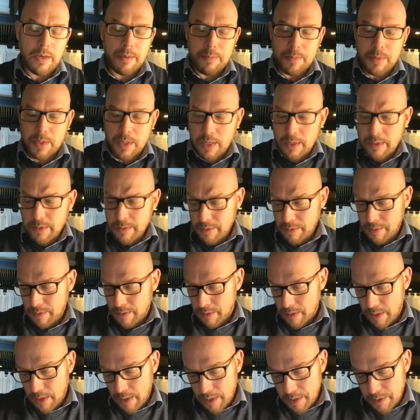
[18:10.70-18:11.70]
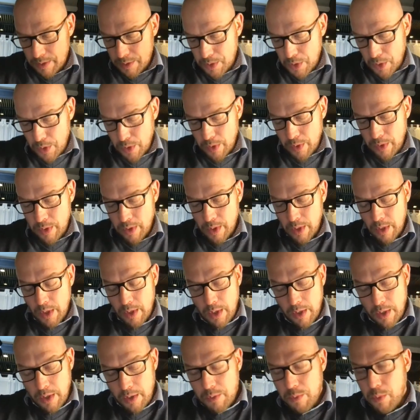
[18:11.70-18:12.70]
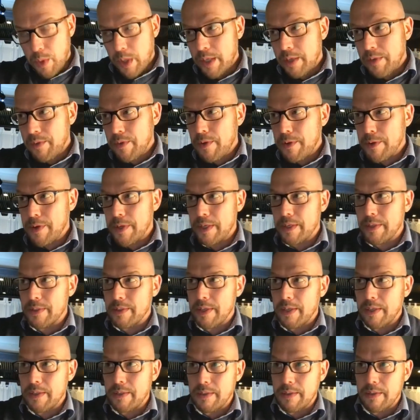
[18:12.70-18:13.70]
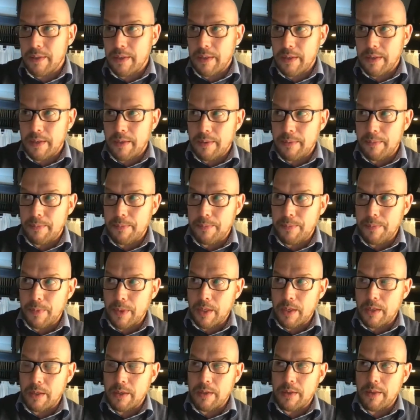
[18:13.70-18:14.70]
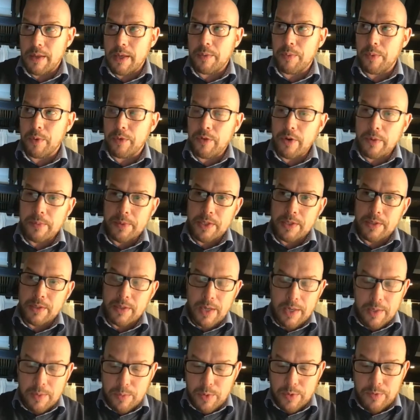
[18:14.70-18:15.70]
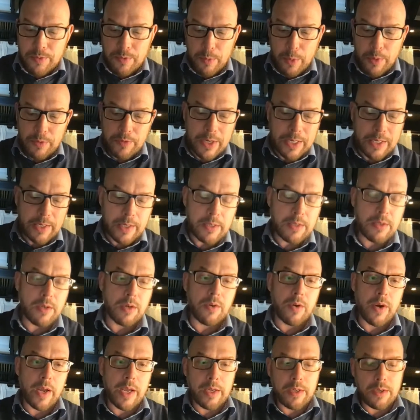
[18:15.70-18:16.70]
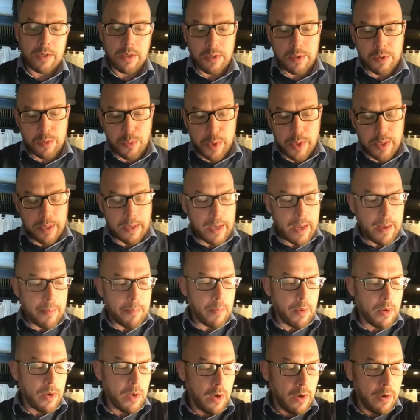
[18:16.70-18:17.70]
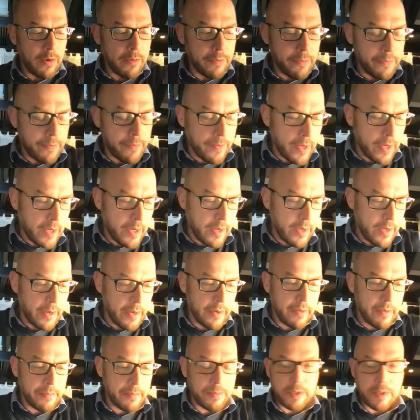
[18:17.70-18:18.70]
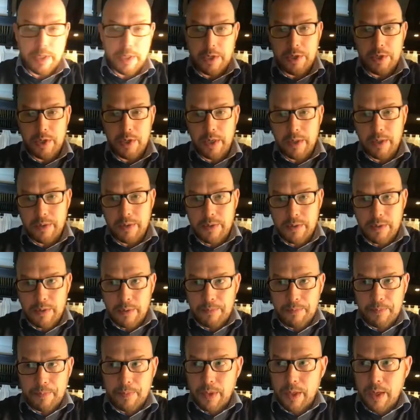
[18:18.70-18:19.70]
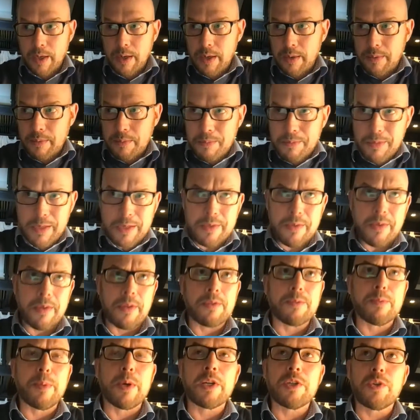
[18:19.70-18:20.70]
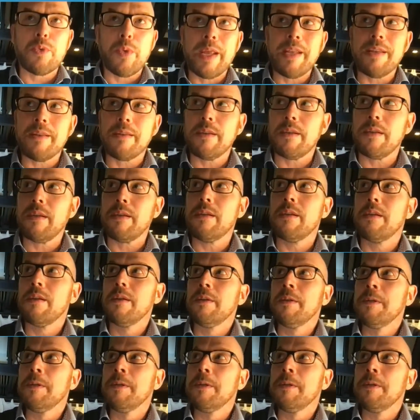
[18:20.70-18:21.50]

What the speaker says: Yes. So one of the things that we've obviously done is we've got integrations with a number of tee sheets. I think it's about 20.